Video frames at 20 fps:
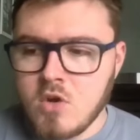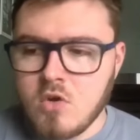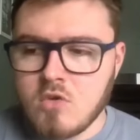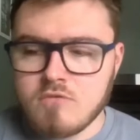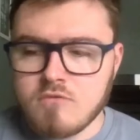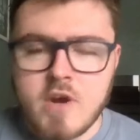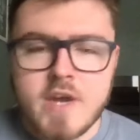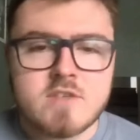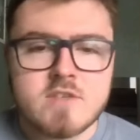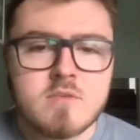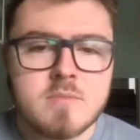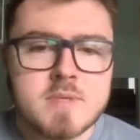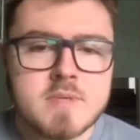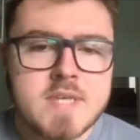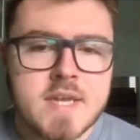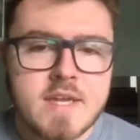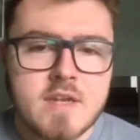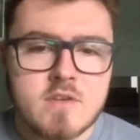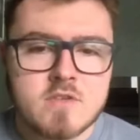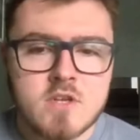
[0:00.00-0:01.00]
or rice or
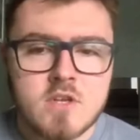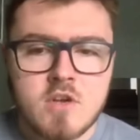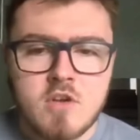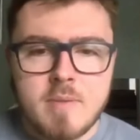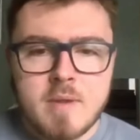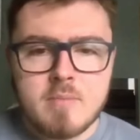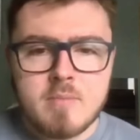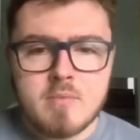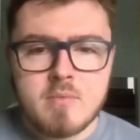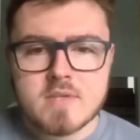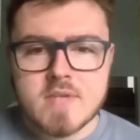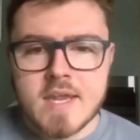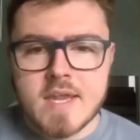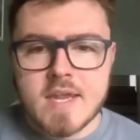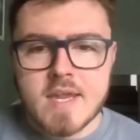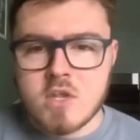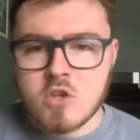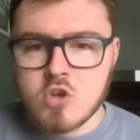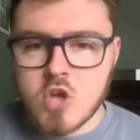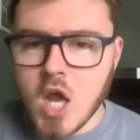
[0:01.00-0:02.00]
potatoes. And a lot of people
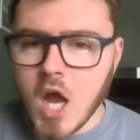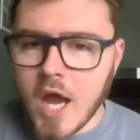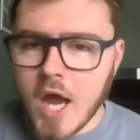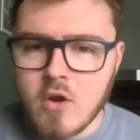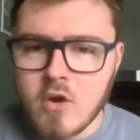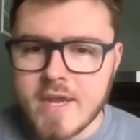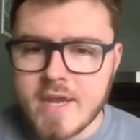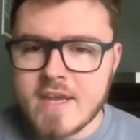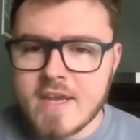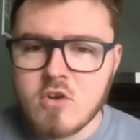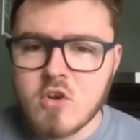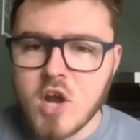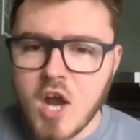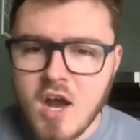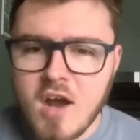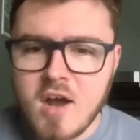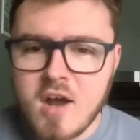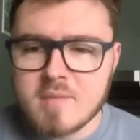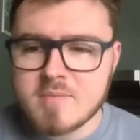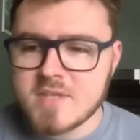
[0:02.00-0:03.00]
say you cannot heal on
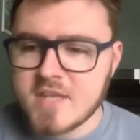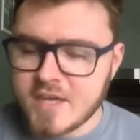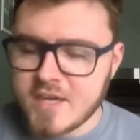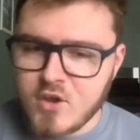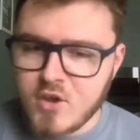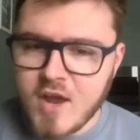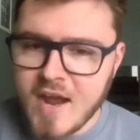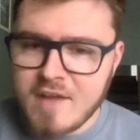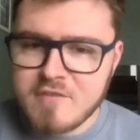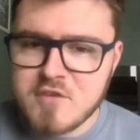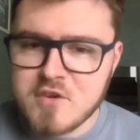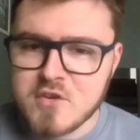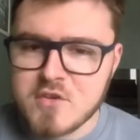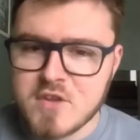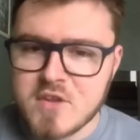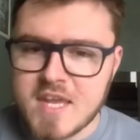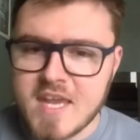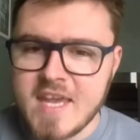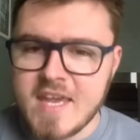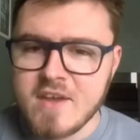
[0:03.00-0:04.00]
carbs. Like you have to
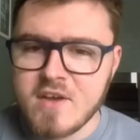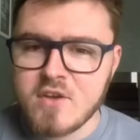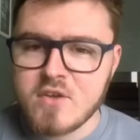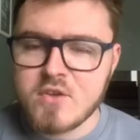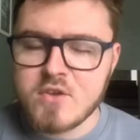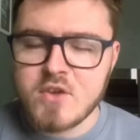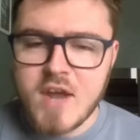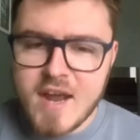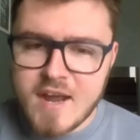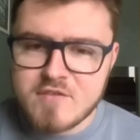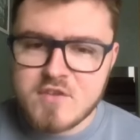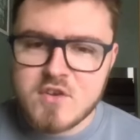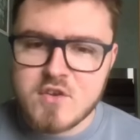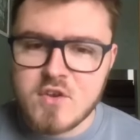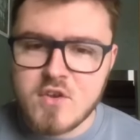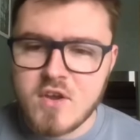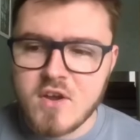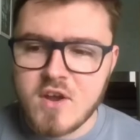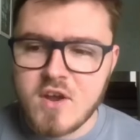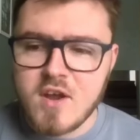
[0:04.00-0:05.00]
do the keto, you have to do
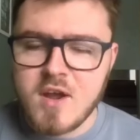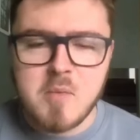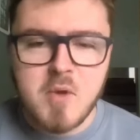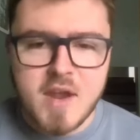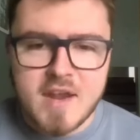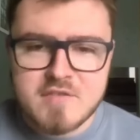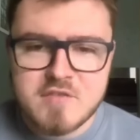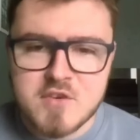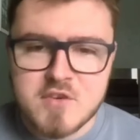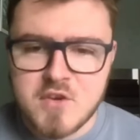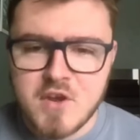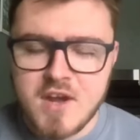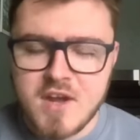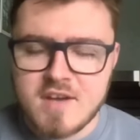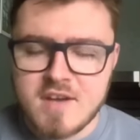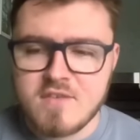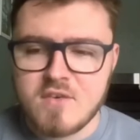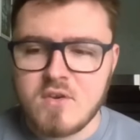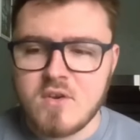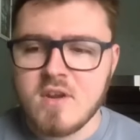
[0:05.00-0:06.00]
low carb, you have to do
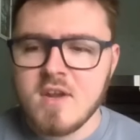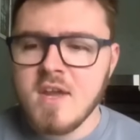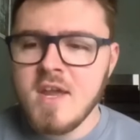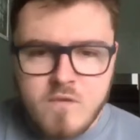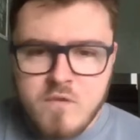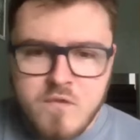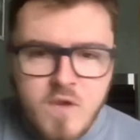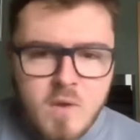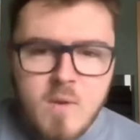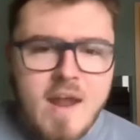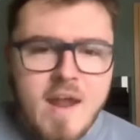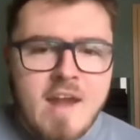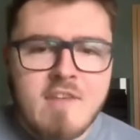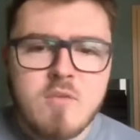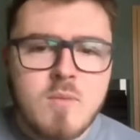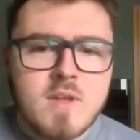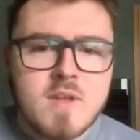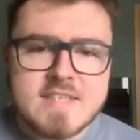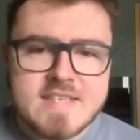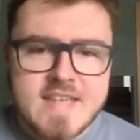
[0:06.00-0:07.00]
carnivore. Fuck what
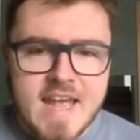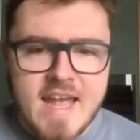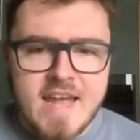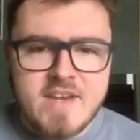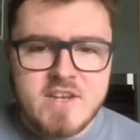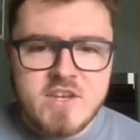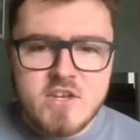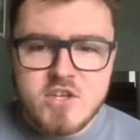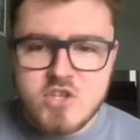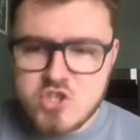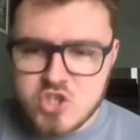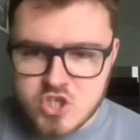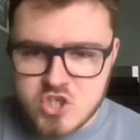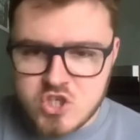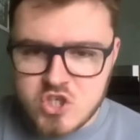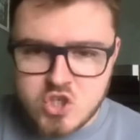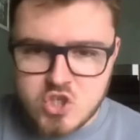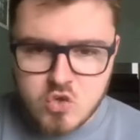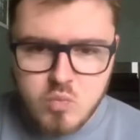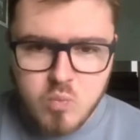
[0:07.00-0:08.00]
everyone said.
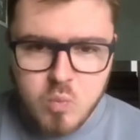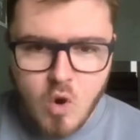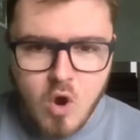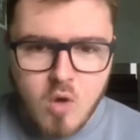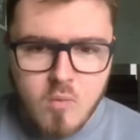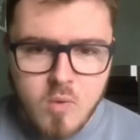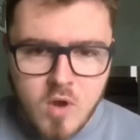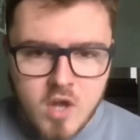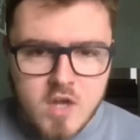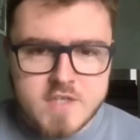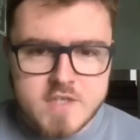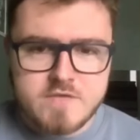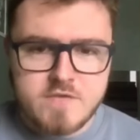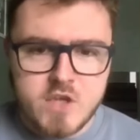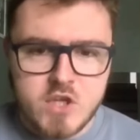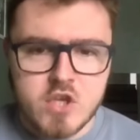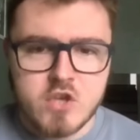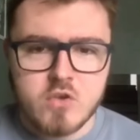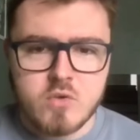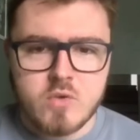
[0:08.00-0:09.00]
Just do what works for
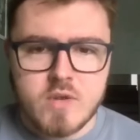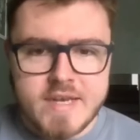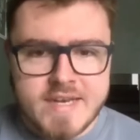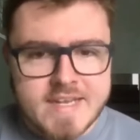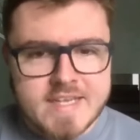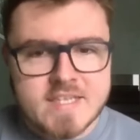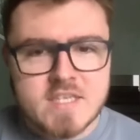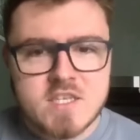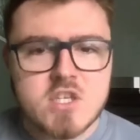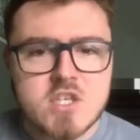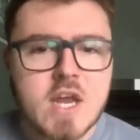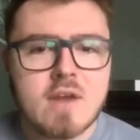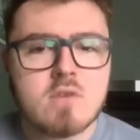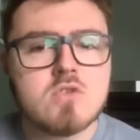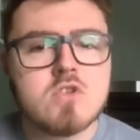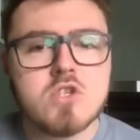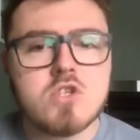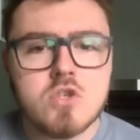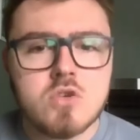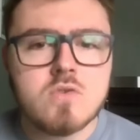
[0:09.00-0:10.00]
you. Listen to how
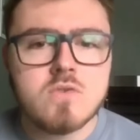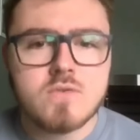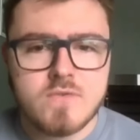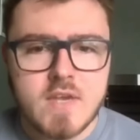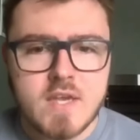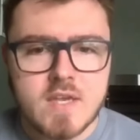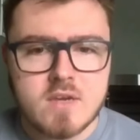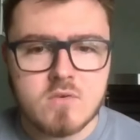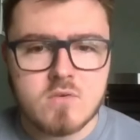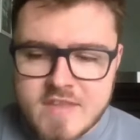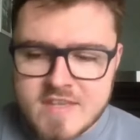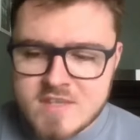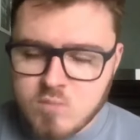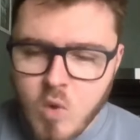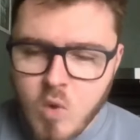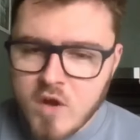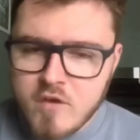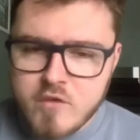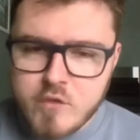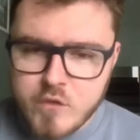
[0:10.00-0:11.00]
you feel. There's
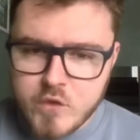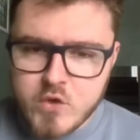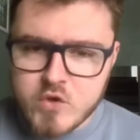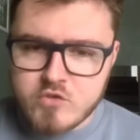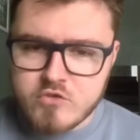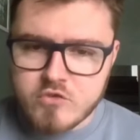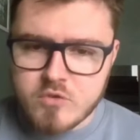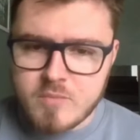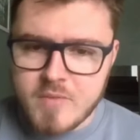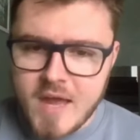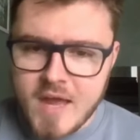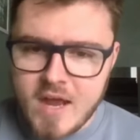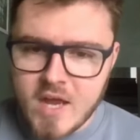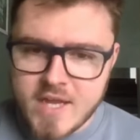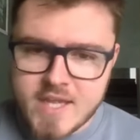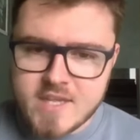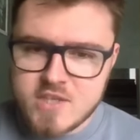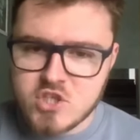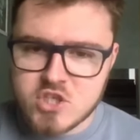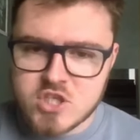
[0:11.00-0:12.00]
one food group that
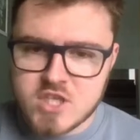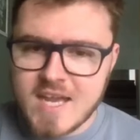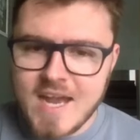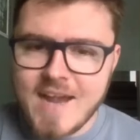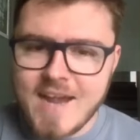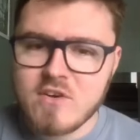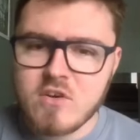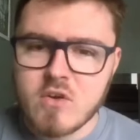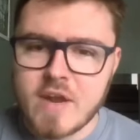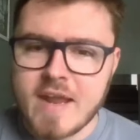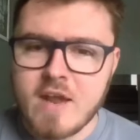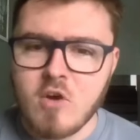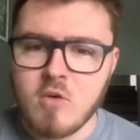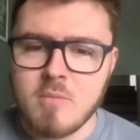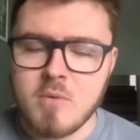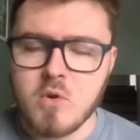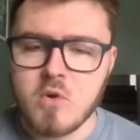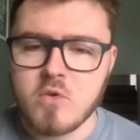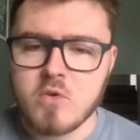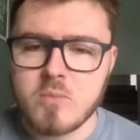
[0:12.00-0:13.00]
I just cannot get
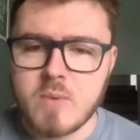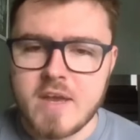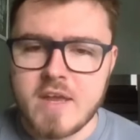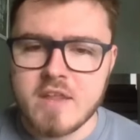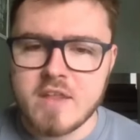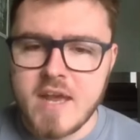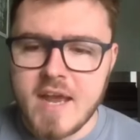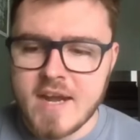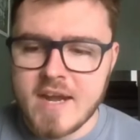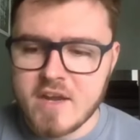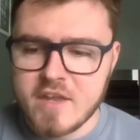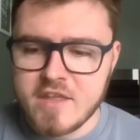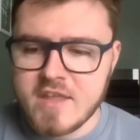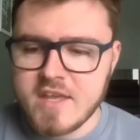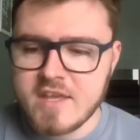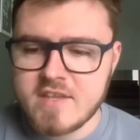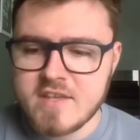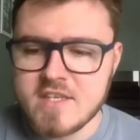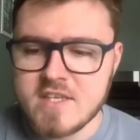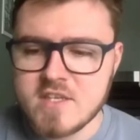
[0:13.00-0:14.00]
on board with, and I
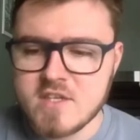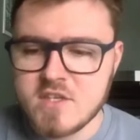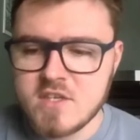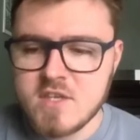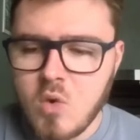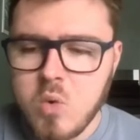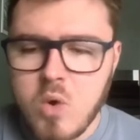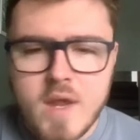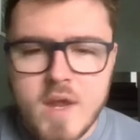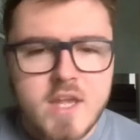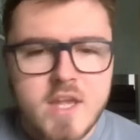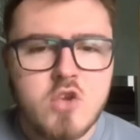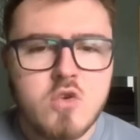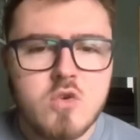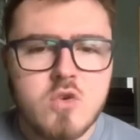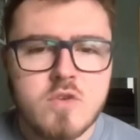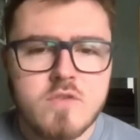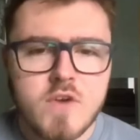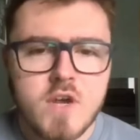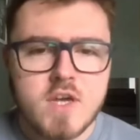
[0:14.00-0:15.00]
think this is quite a
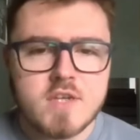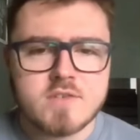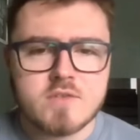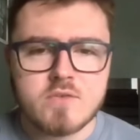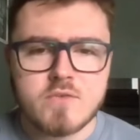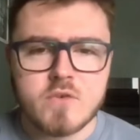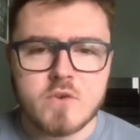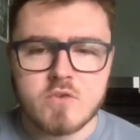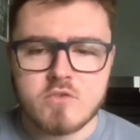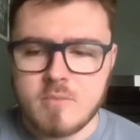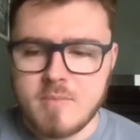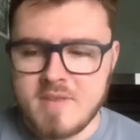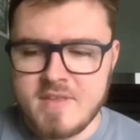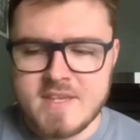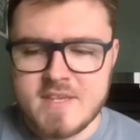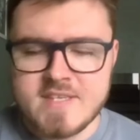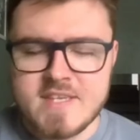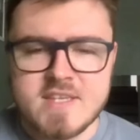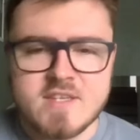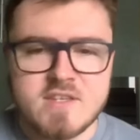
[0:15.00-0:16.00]
universal food group.
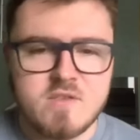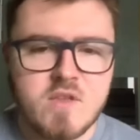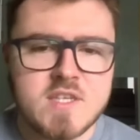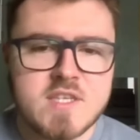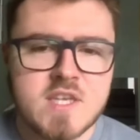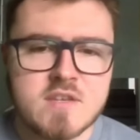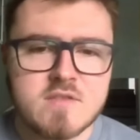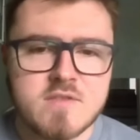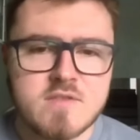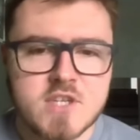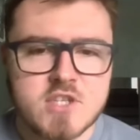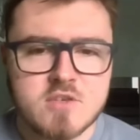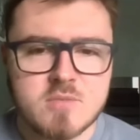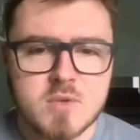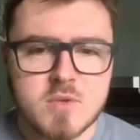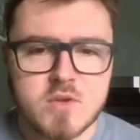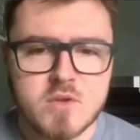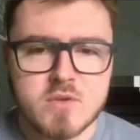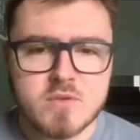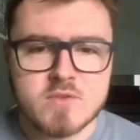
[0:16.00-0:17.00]
This is this is
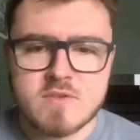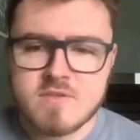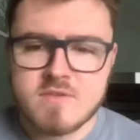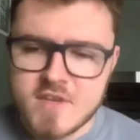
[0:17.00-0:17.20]
vegetable oils.